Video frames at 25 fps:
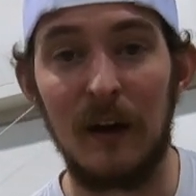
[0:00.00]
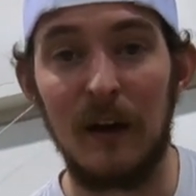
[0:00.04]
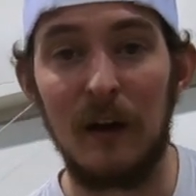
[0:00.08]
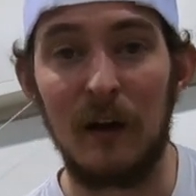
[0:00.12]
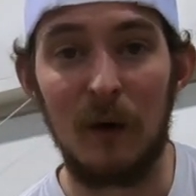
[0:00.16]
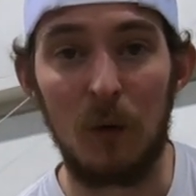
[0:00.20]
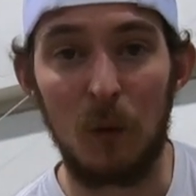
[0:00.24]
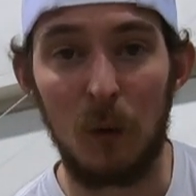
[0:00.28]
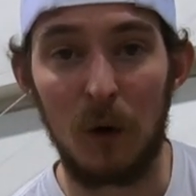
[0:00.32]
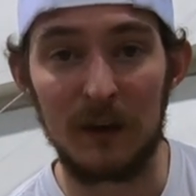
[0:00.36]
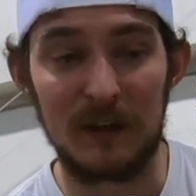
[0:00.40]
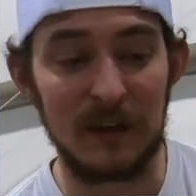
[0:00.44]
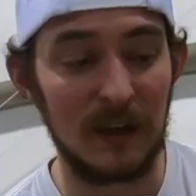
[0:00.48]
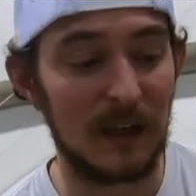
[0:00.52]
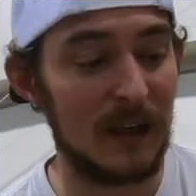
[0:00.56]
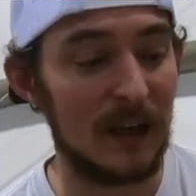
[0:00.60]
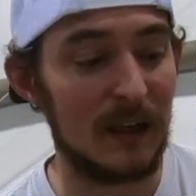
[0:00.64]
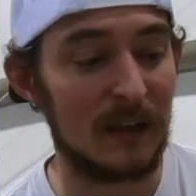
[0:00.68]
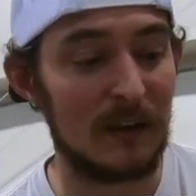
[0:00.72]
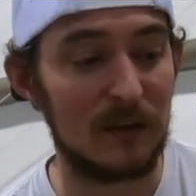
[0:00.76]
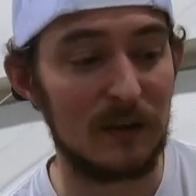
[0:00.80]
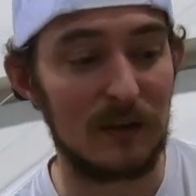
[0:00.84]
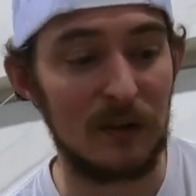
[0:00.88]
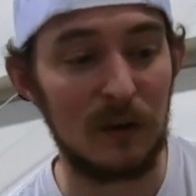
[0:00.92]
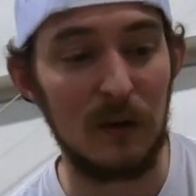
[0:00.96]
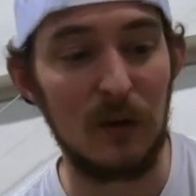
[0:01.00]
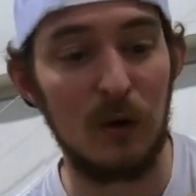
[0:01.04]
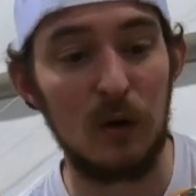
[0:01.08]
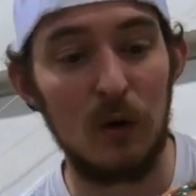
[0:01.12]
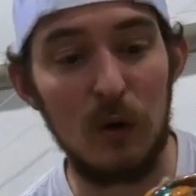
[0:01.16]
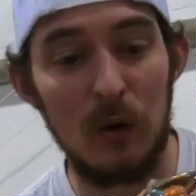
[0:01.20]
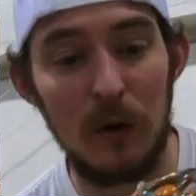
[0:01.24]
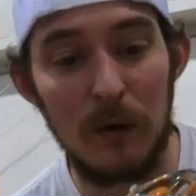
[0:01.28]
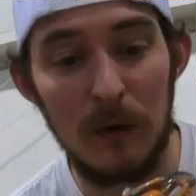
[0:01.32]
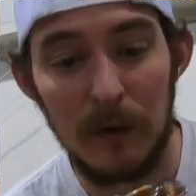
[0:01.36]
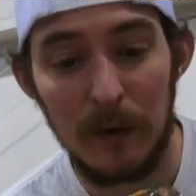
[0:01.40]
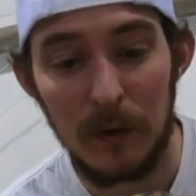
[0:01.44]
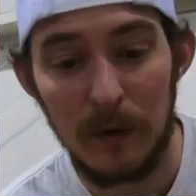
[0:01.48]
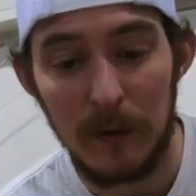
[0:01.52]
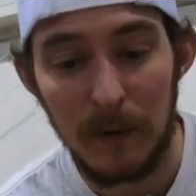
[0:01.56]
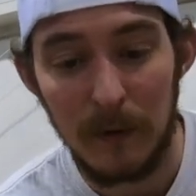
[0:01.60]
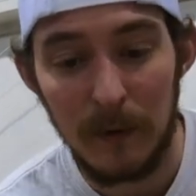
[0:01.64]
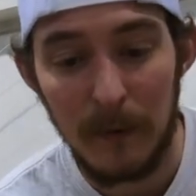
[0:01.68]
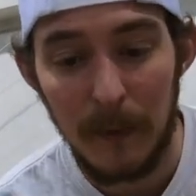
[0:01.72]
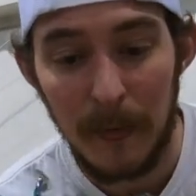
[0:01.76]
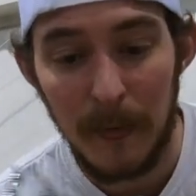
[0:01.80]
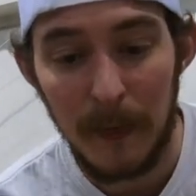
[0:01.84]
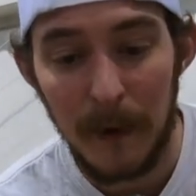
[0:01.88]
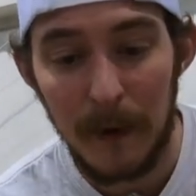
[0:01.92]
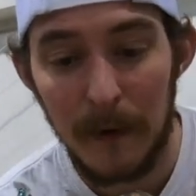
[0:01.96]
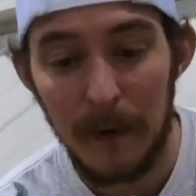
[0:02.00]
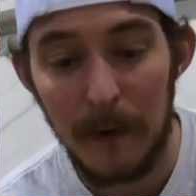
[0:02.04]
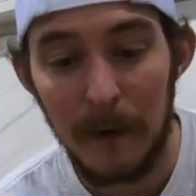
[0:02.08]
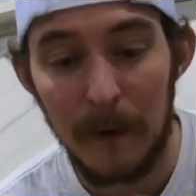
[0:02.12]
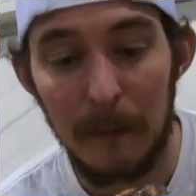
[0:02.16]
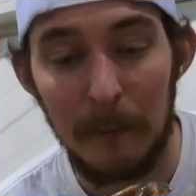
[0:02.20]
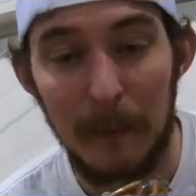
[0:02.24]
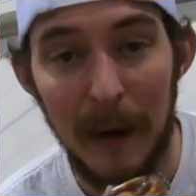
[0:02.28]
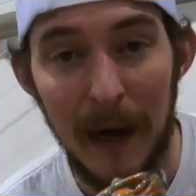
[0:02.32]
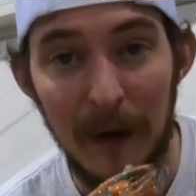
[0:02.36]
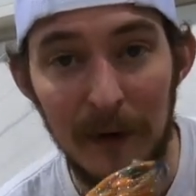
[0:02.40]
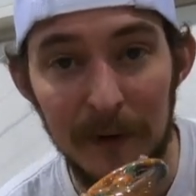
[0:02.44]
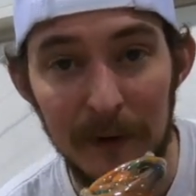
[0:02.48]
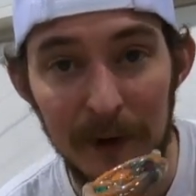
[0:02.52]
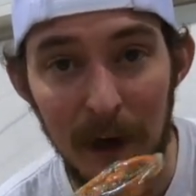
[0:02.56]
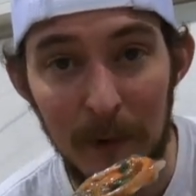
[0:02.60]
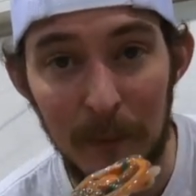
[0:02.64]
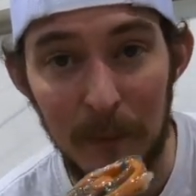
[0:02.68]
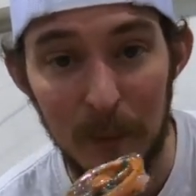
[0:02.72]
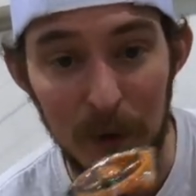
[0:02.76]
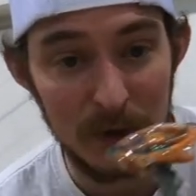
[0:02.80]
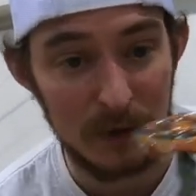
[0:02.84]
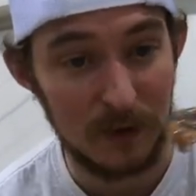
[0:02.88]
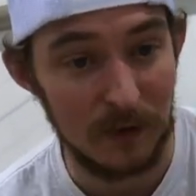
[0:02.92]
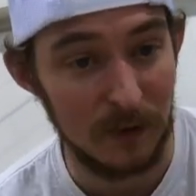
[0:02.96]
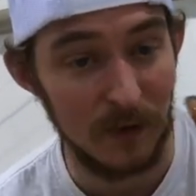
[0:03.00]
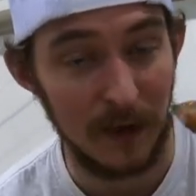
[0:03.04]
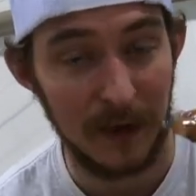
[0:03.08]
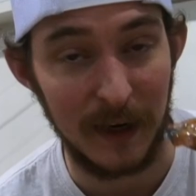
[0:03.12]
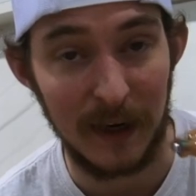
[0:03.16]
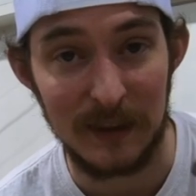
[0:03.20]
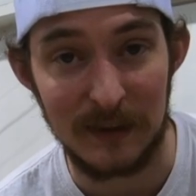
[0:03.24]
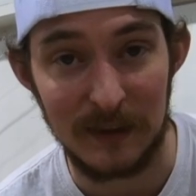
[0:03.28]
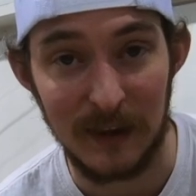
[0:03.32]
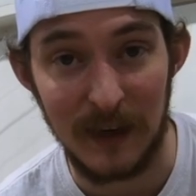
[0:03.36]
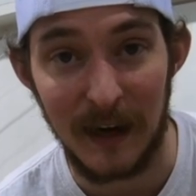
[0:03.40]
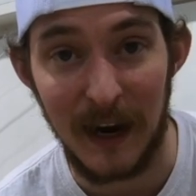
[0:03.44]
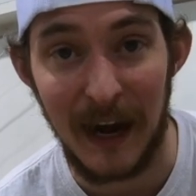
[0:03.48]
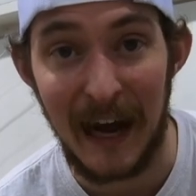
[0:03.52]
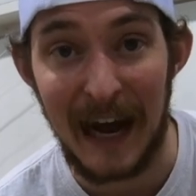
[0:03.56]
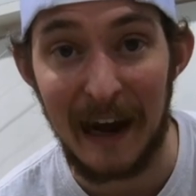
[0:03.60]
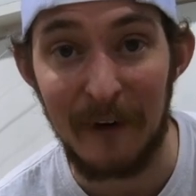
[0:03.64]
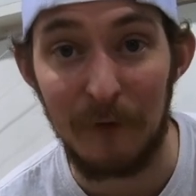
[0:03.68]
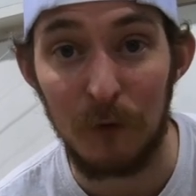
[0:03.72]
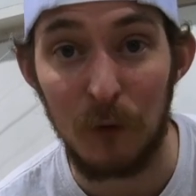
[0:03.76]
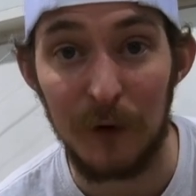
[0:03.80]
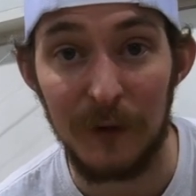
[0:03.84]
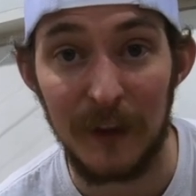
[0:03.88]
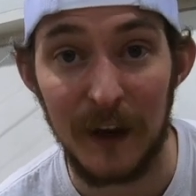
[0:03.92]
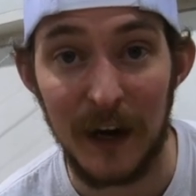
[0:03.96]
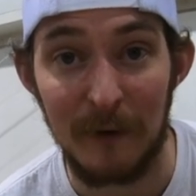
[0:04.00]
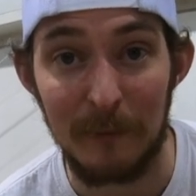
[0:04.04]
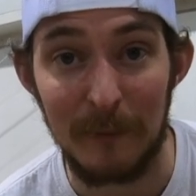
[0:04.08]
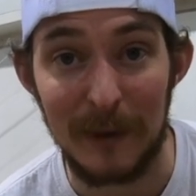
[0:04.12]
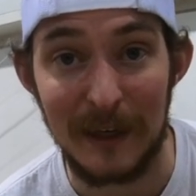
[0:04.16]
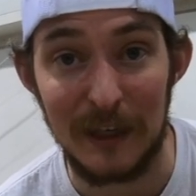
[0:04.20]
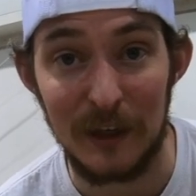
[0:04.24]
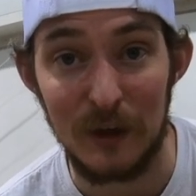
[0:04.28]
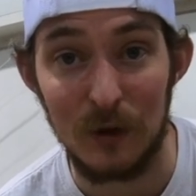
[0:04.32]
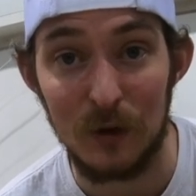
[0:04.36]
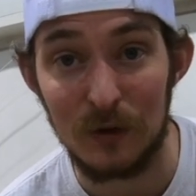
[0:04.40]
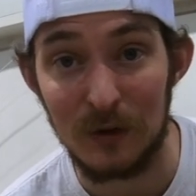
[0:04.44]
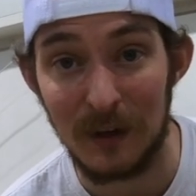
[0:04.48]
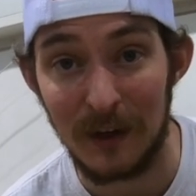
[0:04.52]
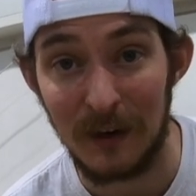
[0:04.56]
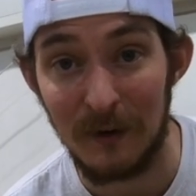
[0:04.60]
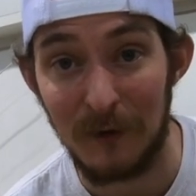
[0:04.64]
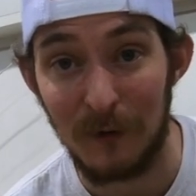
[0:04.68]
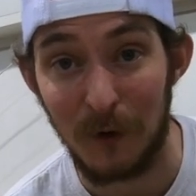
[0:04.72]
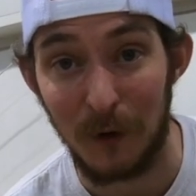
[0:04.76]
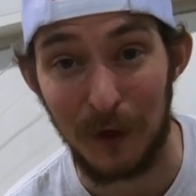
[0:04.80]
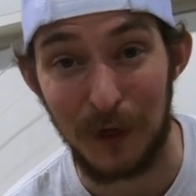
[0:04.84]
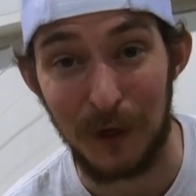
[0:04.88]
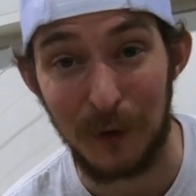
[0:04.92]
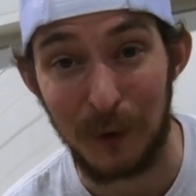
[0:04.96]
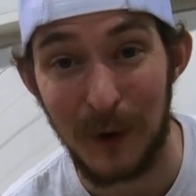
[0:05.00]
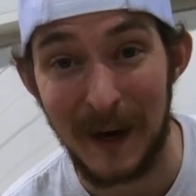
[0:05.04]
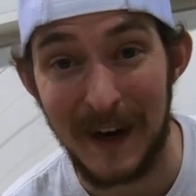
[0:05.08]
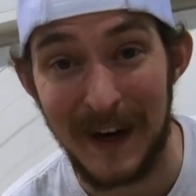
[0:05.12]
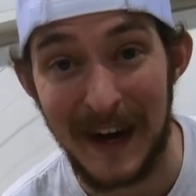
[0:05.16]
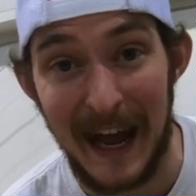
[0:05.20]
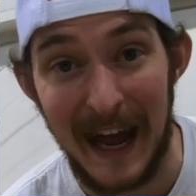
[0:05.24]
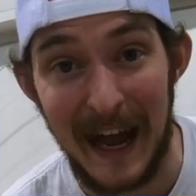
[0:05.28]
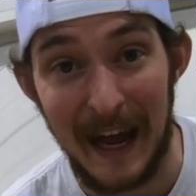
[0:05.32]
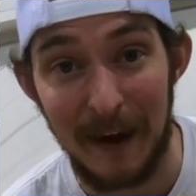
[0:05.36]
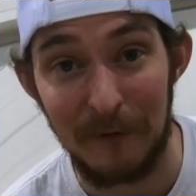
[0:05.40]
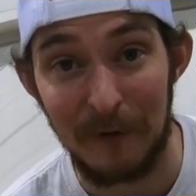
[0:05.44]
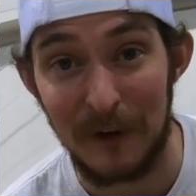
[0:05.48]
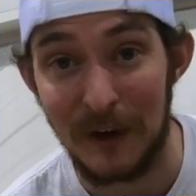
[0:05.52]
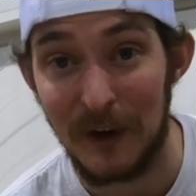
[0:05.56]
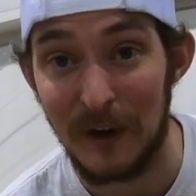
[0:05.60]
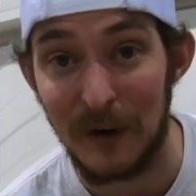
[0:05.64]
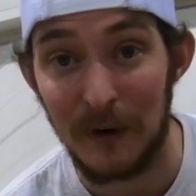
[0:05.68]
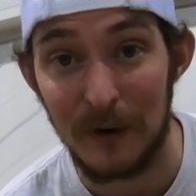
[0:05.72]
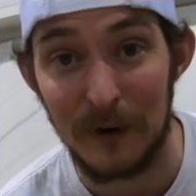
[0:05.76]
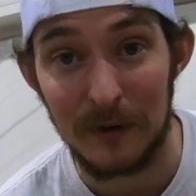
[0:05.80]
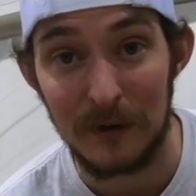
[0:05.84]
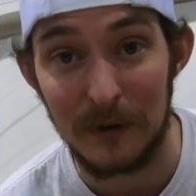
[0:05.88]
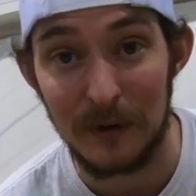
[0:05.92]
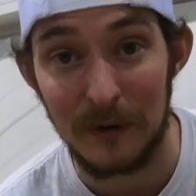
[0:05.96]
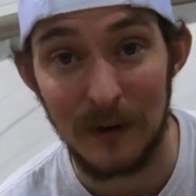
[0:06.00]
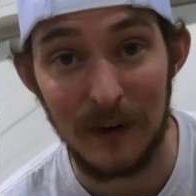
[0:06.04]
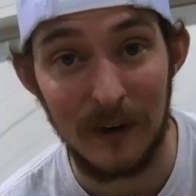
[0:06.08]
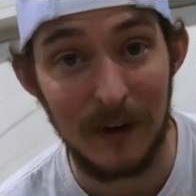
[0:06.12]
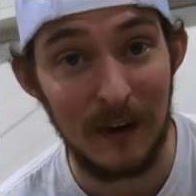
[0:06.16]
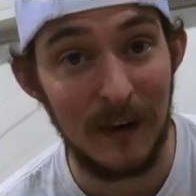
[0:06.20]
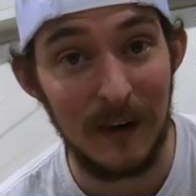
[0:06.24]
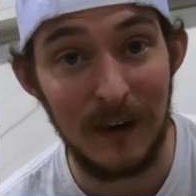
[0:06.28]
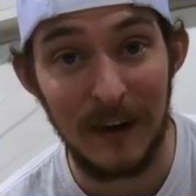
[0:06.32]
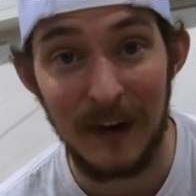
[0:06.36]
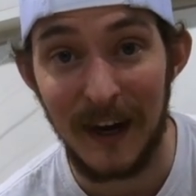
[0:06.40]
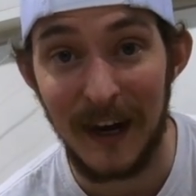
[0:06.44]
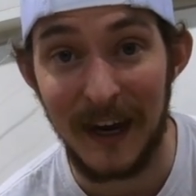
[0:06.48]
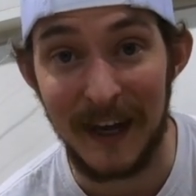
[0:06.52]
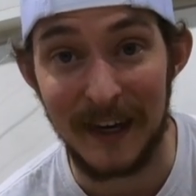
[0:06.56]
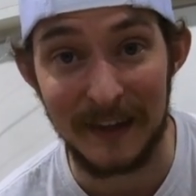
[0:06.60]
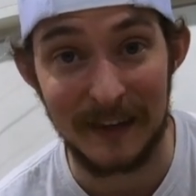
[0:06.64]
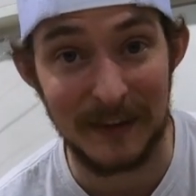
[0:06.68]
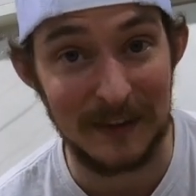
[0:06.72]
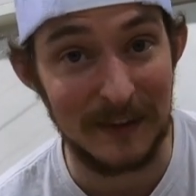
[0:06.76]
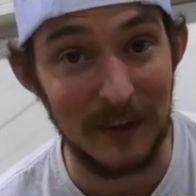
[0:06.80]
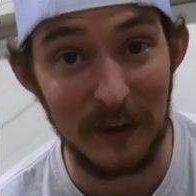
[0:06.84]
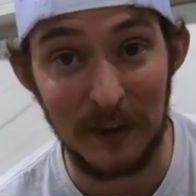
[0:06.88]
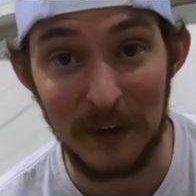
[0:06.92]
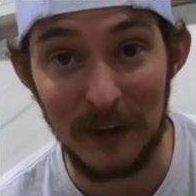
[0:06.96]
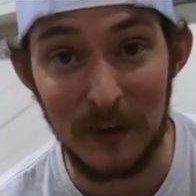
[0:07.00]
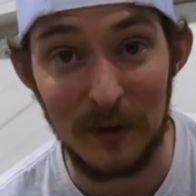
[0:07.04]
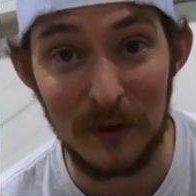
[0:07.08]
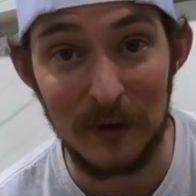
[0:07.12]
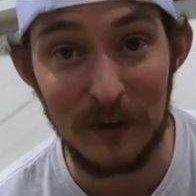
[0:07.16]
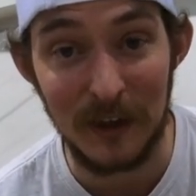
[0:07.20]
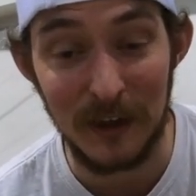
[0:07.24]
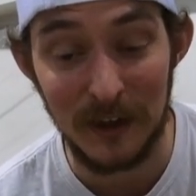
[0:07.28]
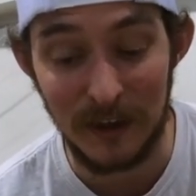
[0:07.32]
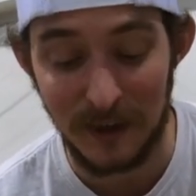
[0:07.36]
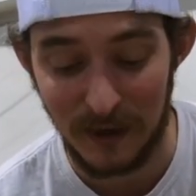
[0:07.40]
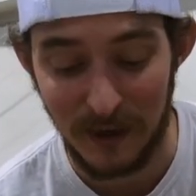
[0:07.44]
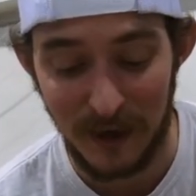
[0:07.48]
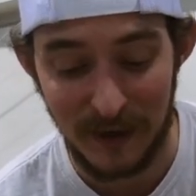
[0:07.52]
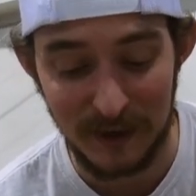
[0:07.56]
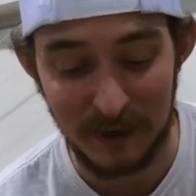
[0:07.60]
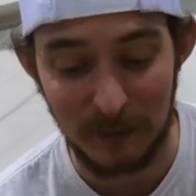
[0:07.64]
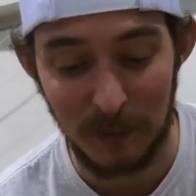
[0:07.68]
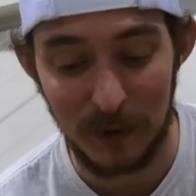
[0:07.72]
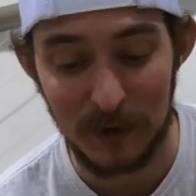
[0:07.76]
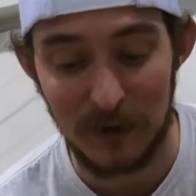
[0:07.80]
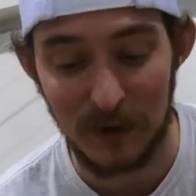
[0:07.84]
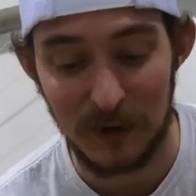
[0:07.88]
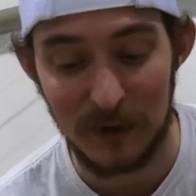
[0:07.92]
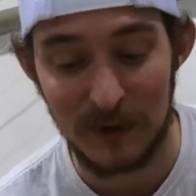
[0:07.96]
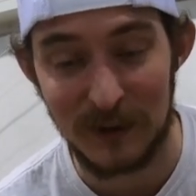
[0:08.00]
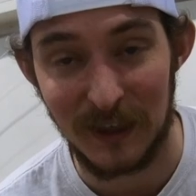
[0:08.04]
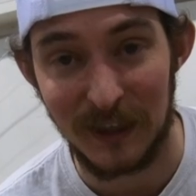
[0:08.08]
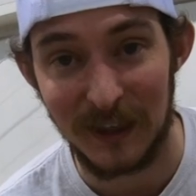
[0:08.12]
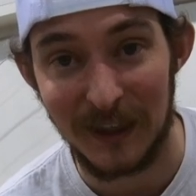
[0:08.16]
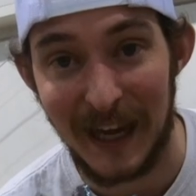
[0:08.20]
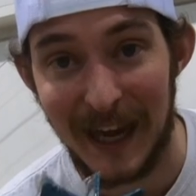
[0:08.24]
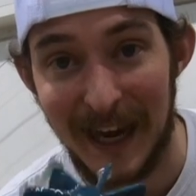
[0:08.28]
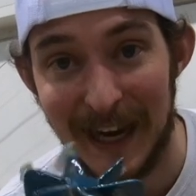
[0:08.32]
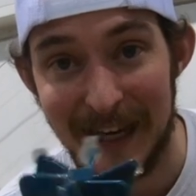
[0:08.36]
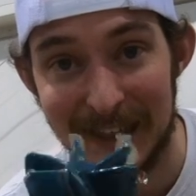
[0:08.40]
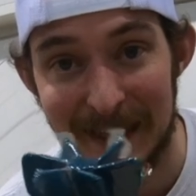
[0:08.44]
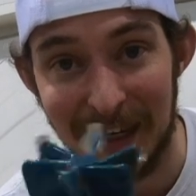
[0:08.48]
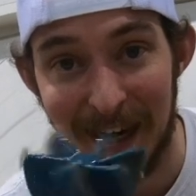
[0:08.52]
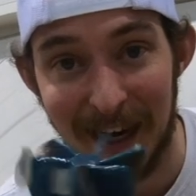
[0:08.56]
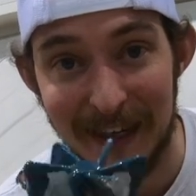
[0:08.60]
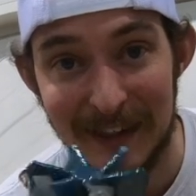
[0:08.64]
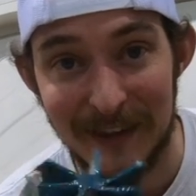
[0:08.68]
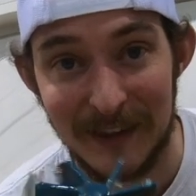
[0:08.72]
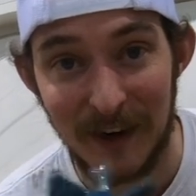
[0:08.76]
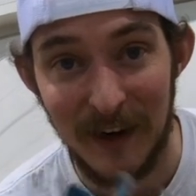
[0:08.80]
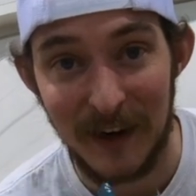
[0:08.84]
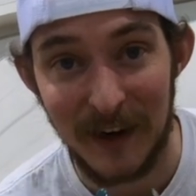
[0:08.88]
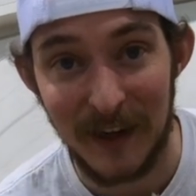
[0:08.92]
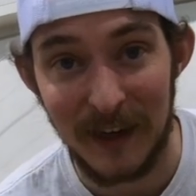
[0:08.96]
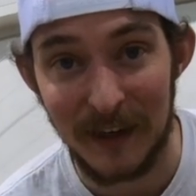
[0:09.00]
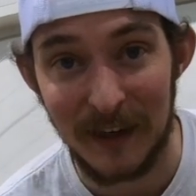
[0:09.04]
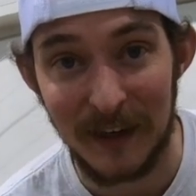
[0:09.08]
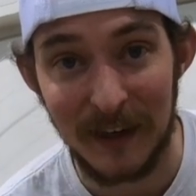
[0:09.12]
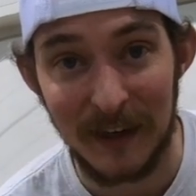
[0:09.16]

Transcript: Once it gets too bound up, which like I said, I have one that I've been using for three and a half years and still use it. It has a bunch of stalactites on it.